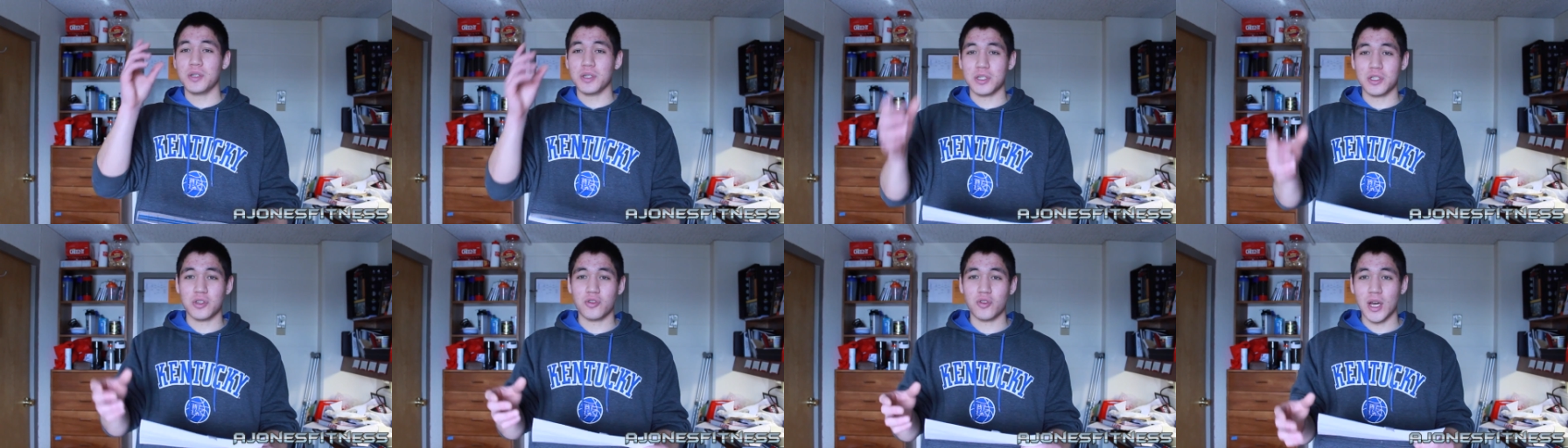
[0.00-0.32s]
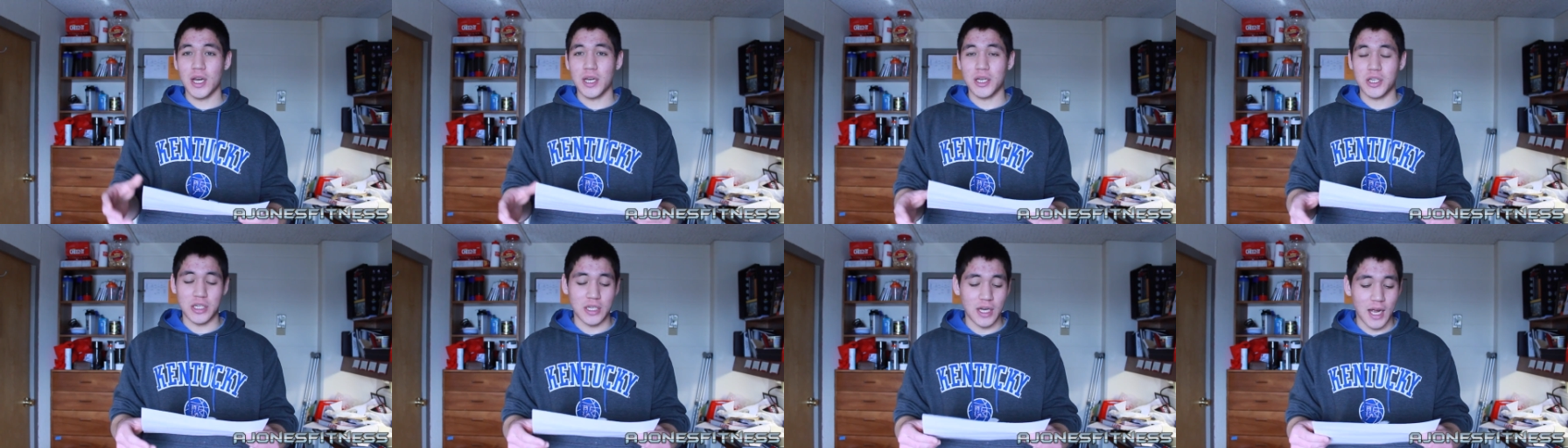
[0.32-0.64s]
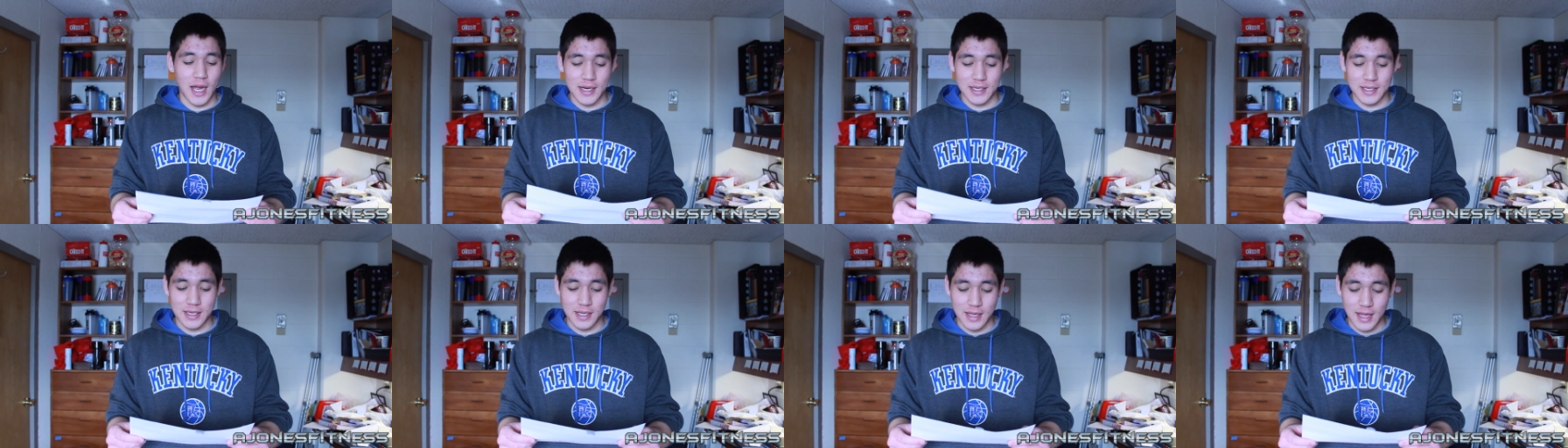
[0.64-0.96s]
just straight
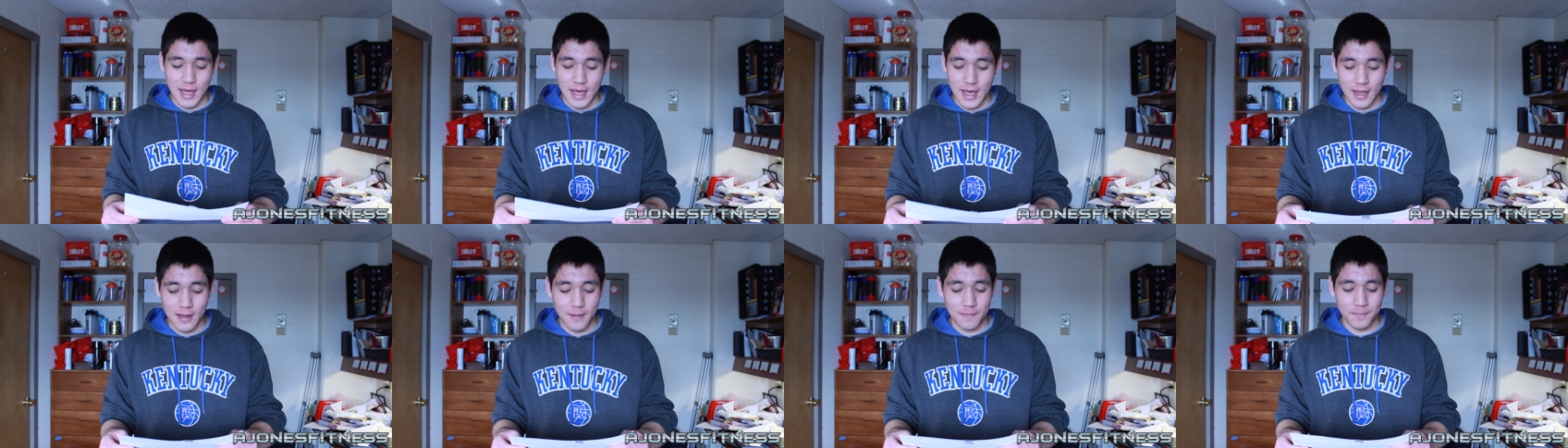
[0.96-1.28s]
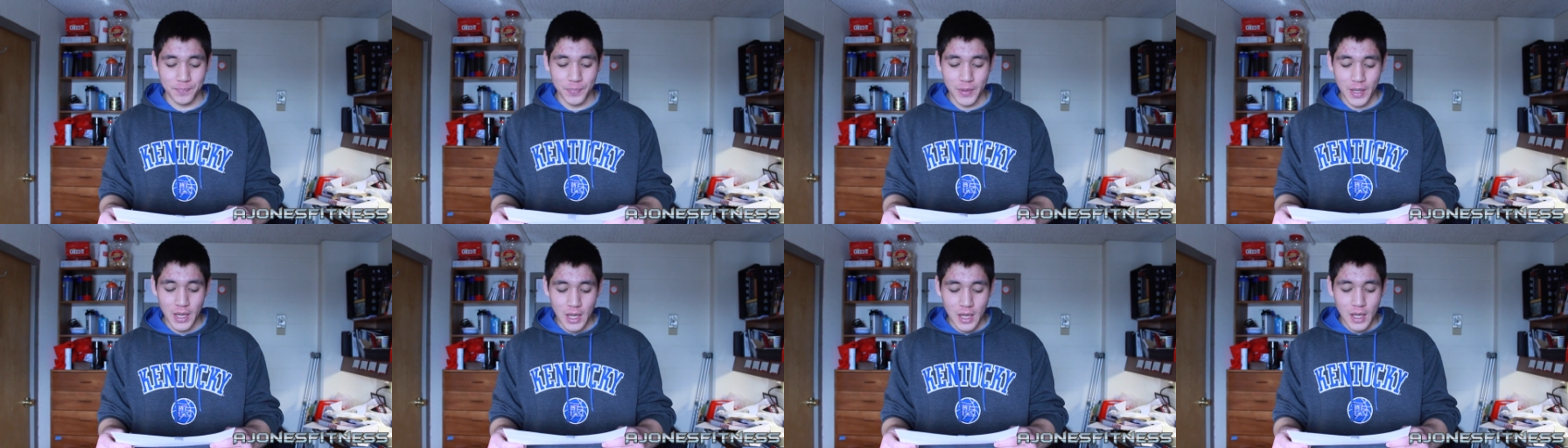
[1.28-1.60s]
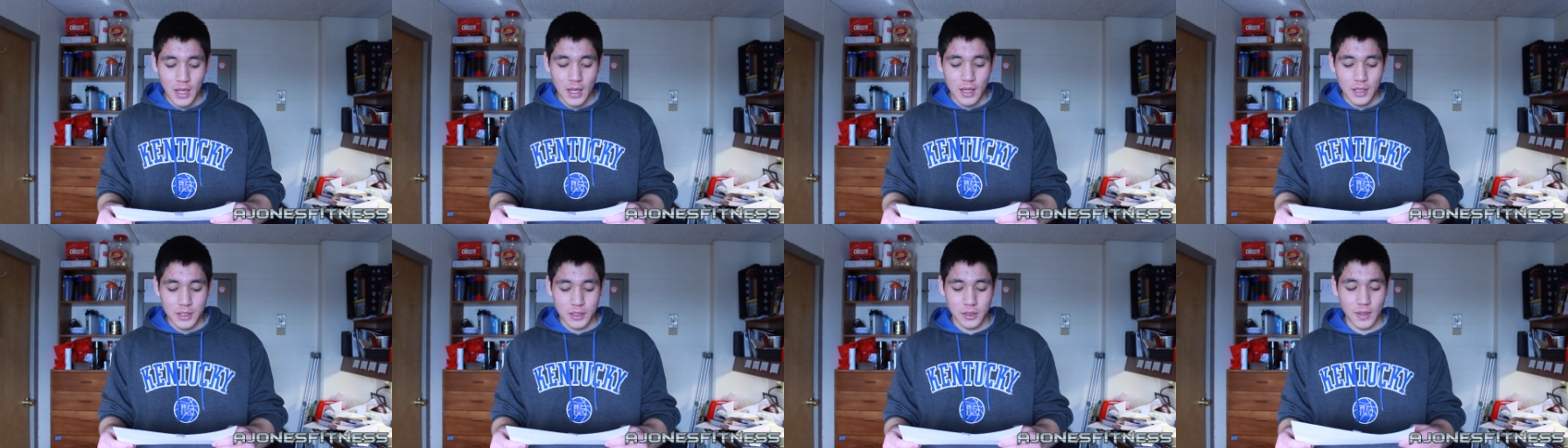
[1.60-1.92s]
shots of that.
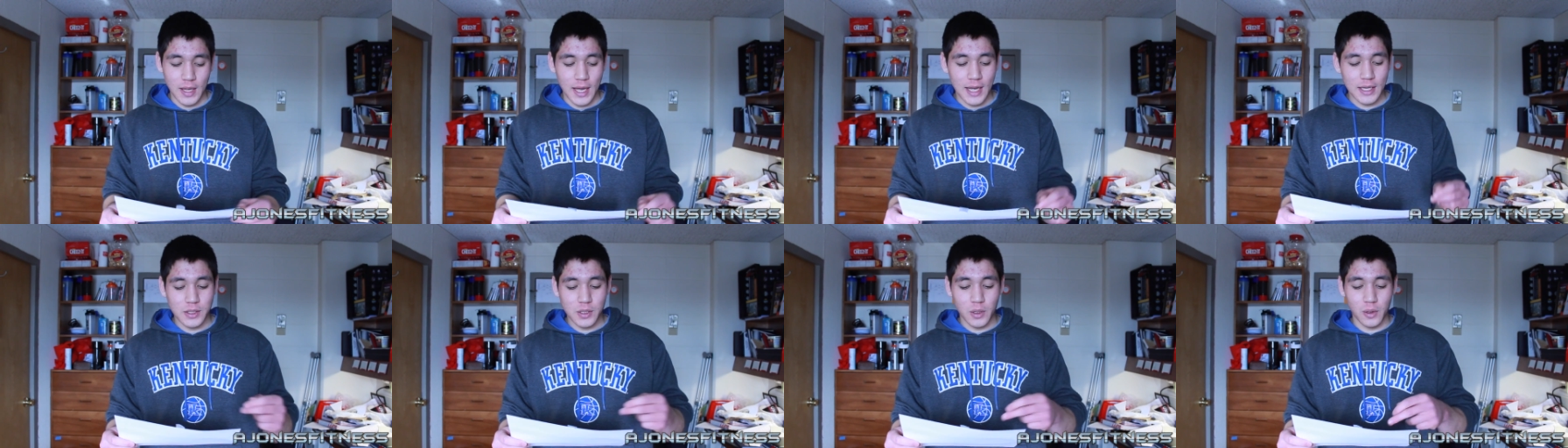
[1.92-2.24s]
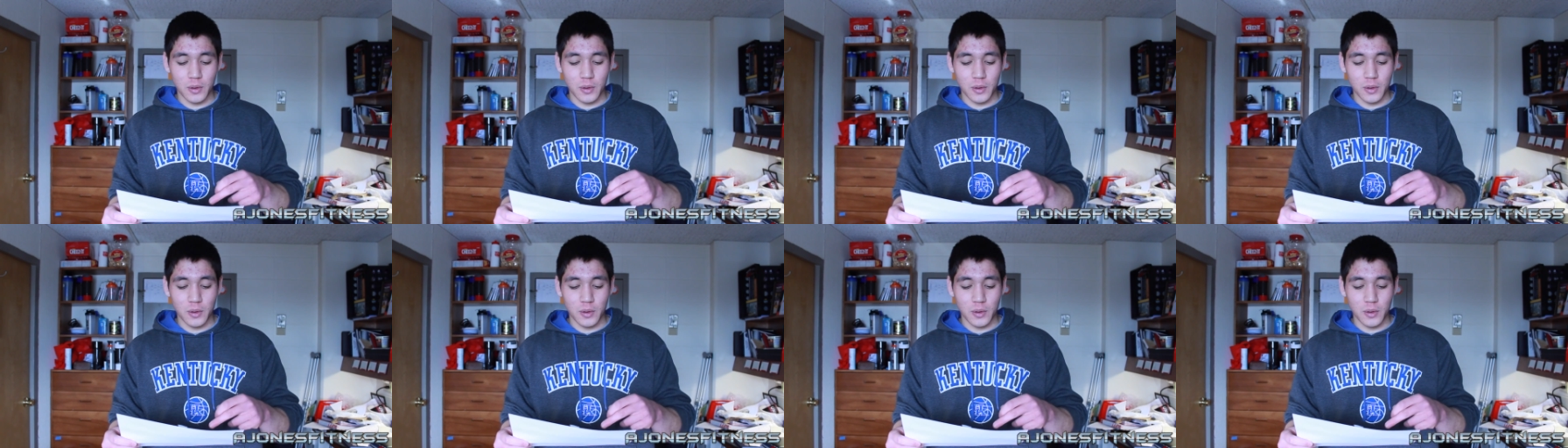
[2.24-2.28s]
So that